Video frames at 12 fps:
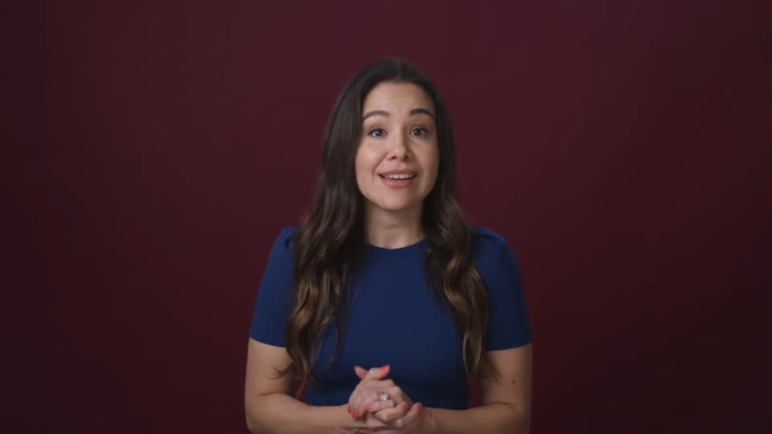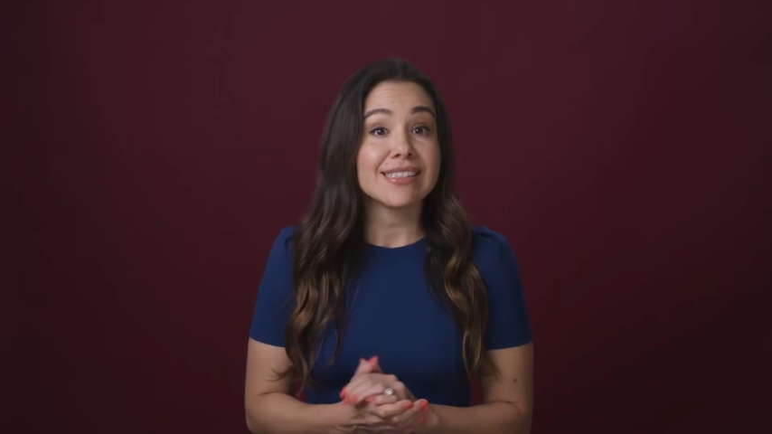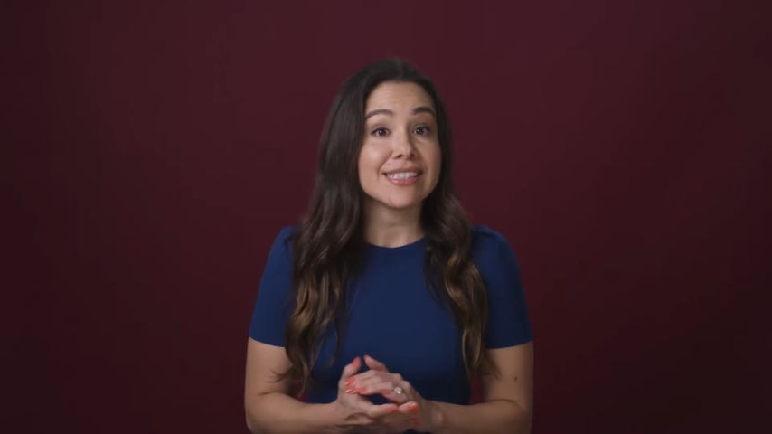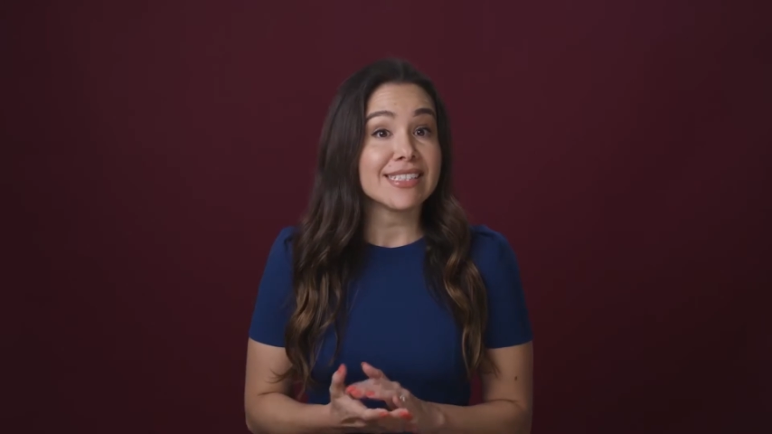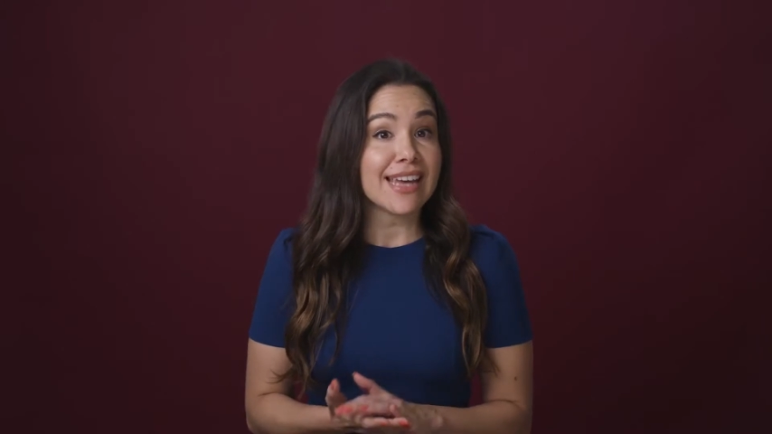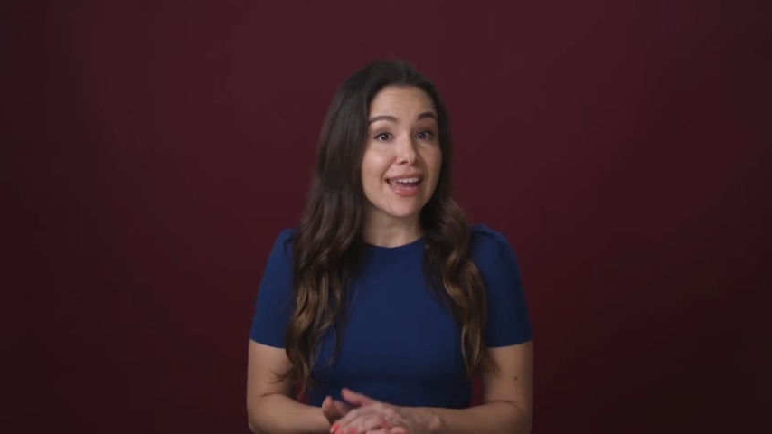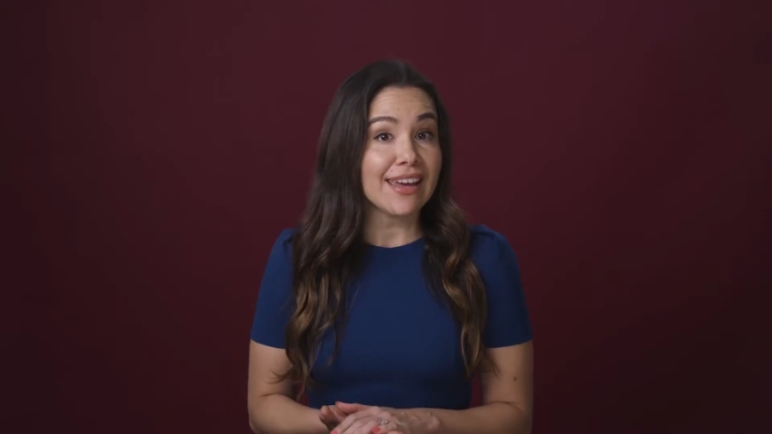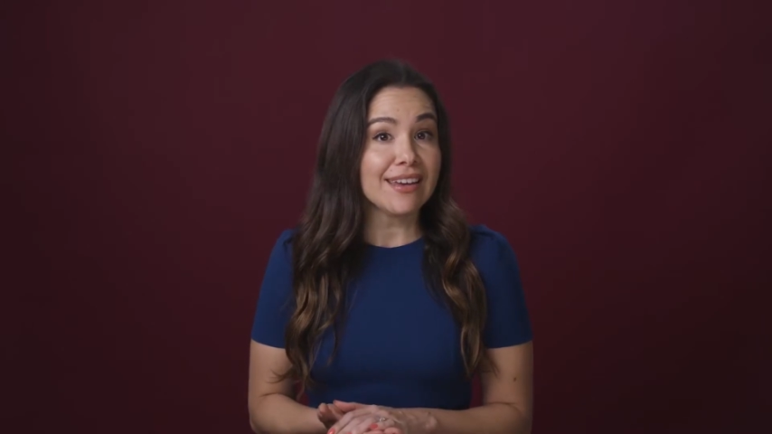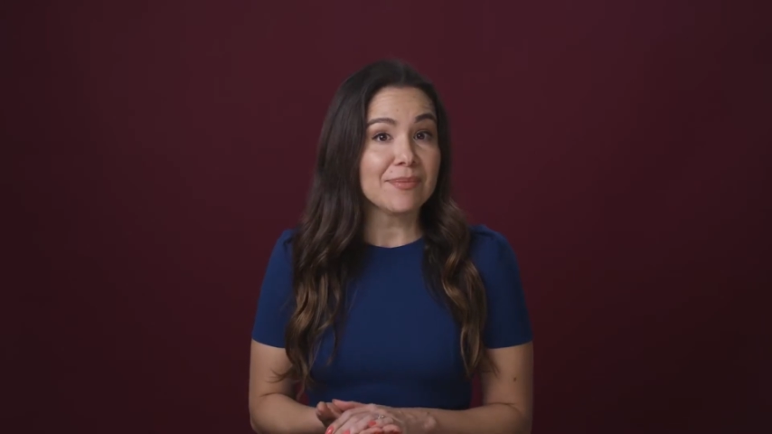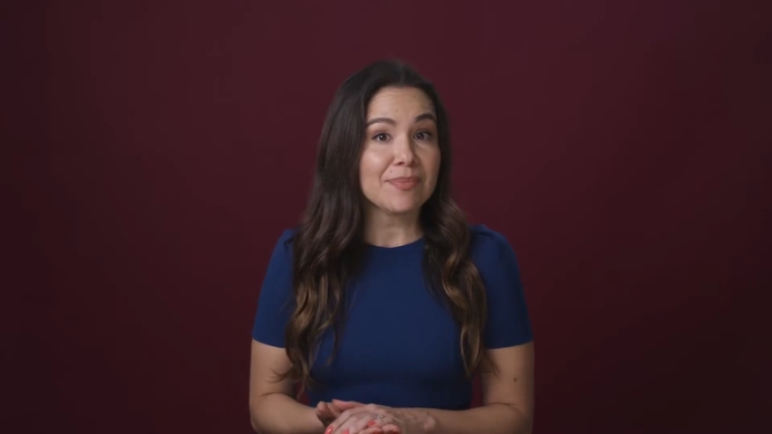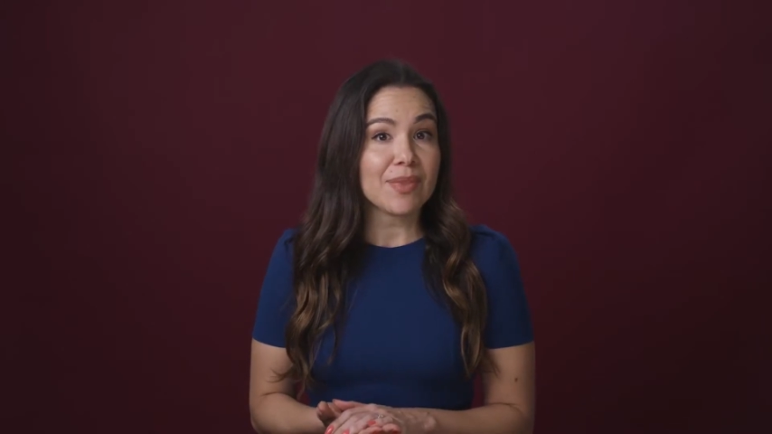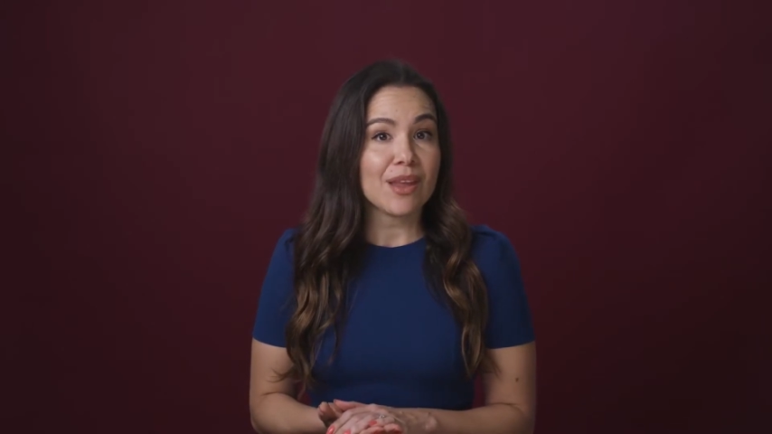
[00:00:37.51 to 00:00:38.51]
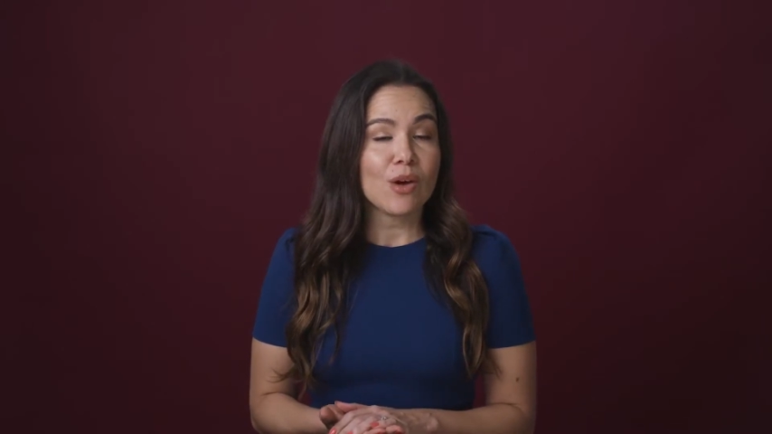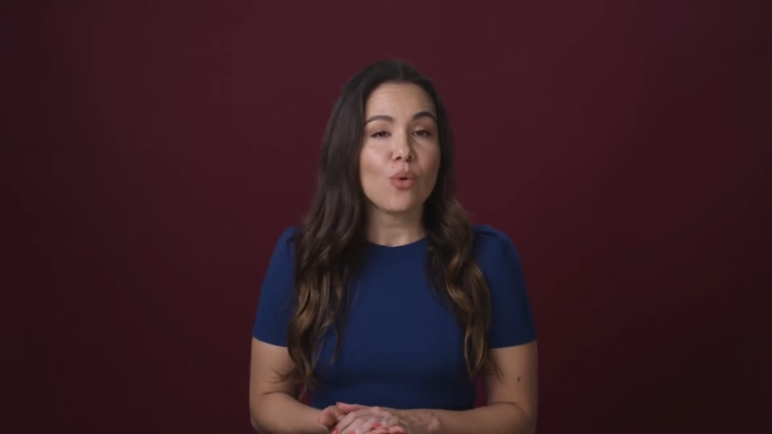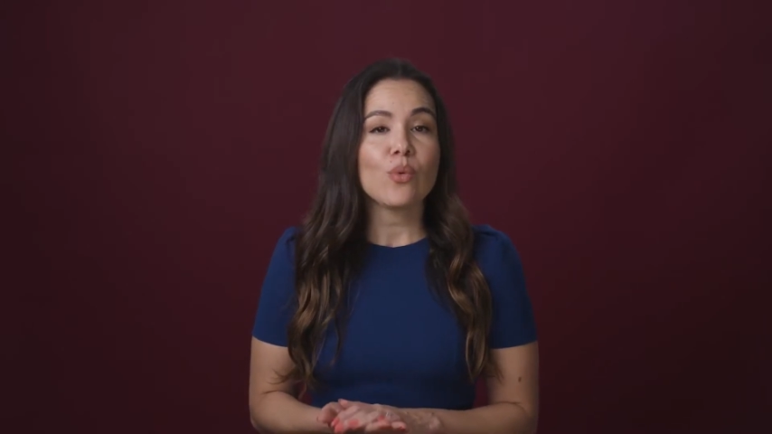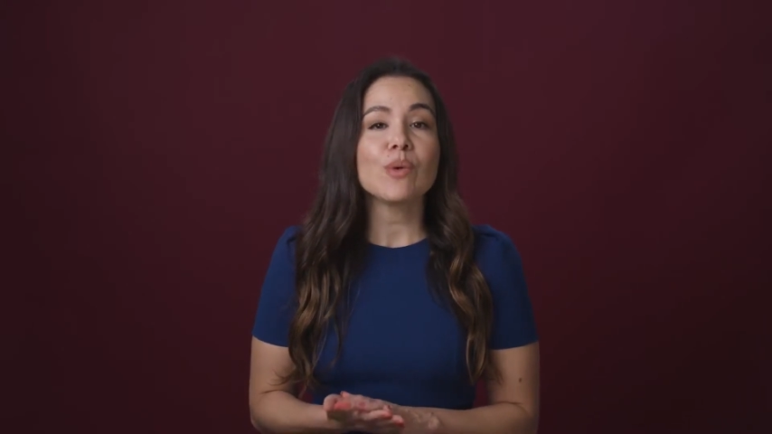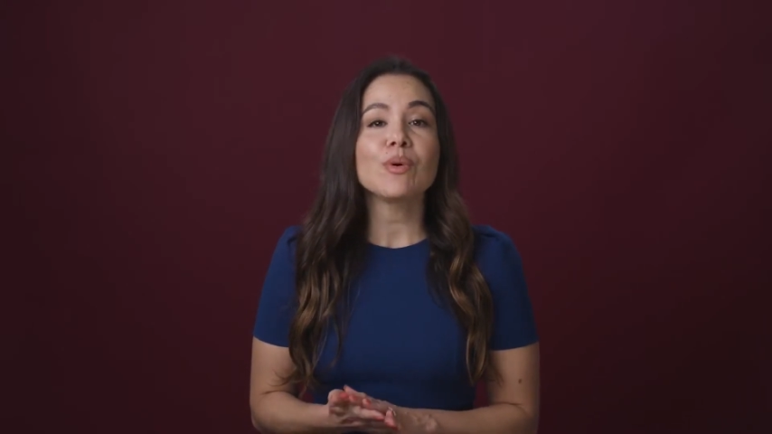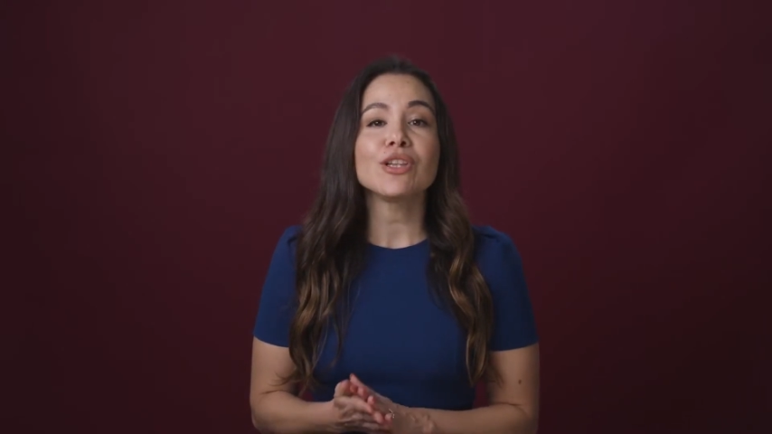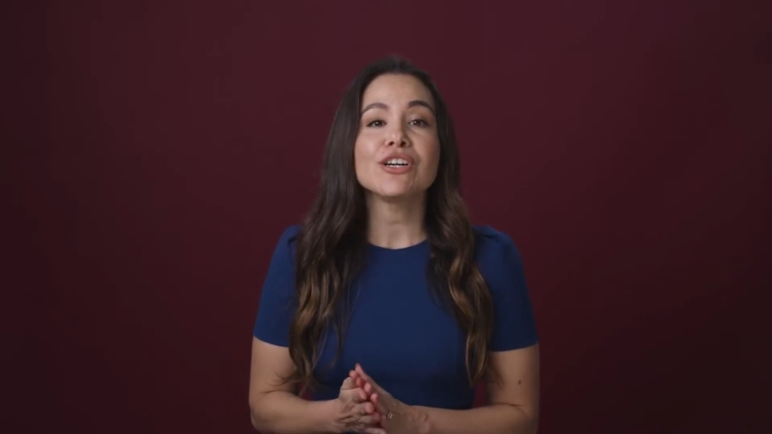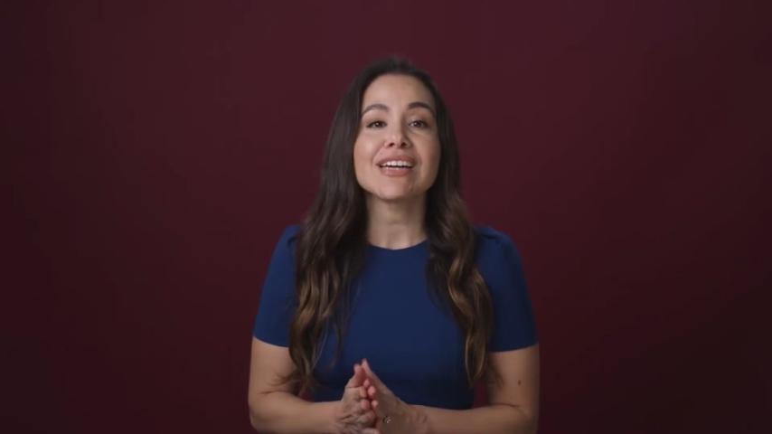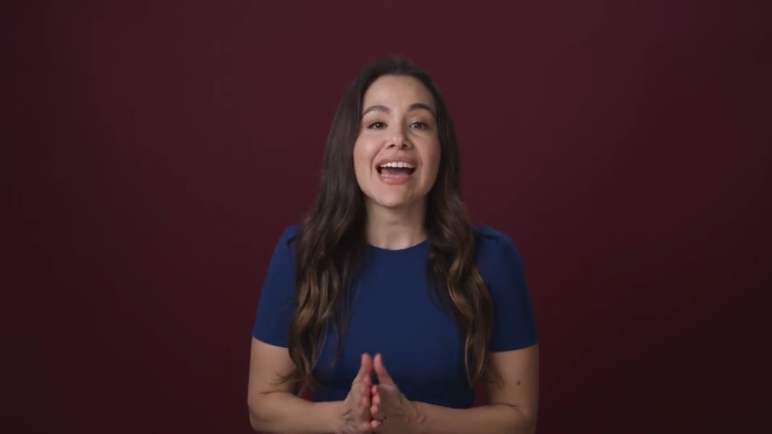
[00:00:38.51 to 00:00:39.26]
Today, we will look